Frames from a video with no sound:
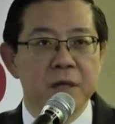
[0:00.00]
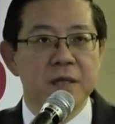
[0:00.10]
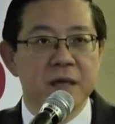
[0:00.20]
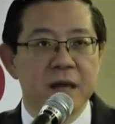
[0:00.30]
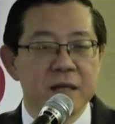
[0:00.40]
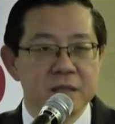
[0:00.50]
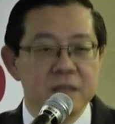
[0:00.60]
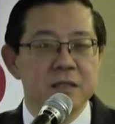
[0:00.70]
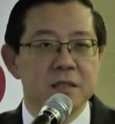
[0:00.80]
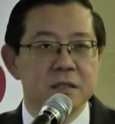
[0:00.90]

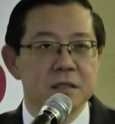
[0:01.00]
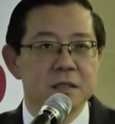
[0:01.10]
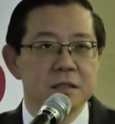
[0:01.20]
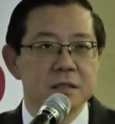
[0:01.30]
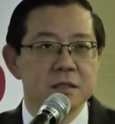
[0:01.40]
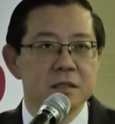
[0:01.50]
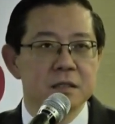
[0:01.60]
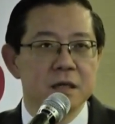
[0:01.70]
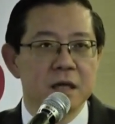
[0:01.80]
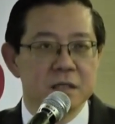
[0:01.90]
practicalities
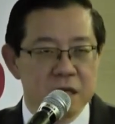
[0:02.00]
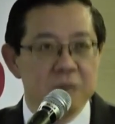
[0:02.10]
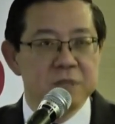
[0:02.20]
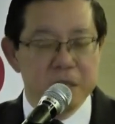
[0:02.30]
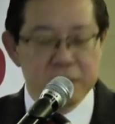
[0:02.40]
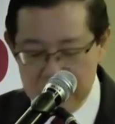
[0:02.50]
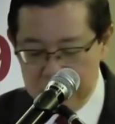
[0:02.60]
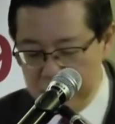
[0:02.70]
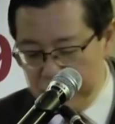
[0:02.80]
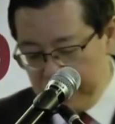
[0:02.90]
and
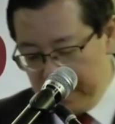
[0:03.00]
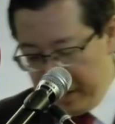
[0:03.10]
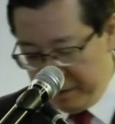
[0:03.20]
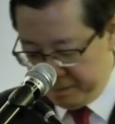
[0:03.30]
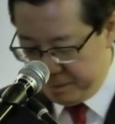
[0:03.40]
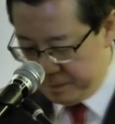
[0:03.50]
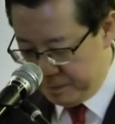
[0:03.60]
circumstances of the day.